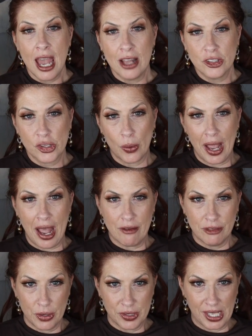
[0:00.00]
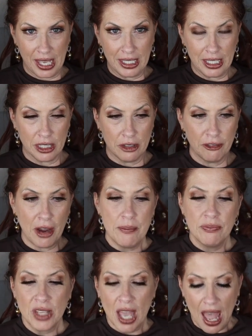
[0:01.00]
and so I have those hanging in the front.
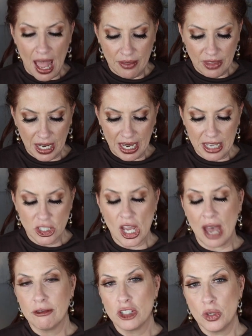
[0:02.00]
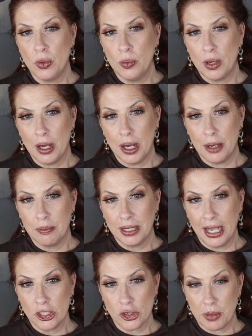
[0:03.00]
And then I have two
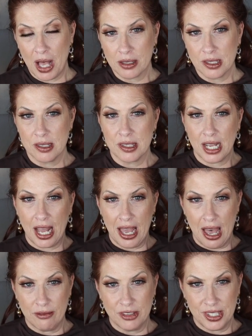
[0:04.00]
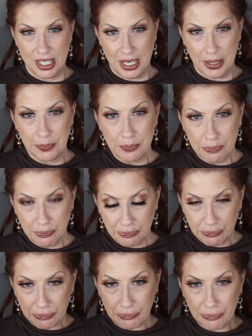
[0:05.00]
planter boxes that I have sitting
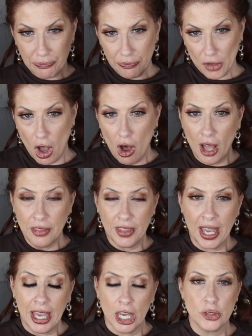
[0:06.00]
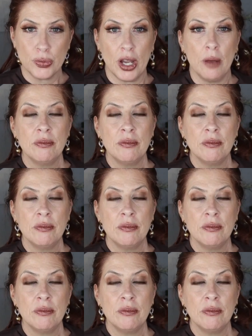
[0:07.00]
on the handrail,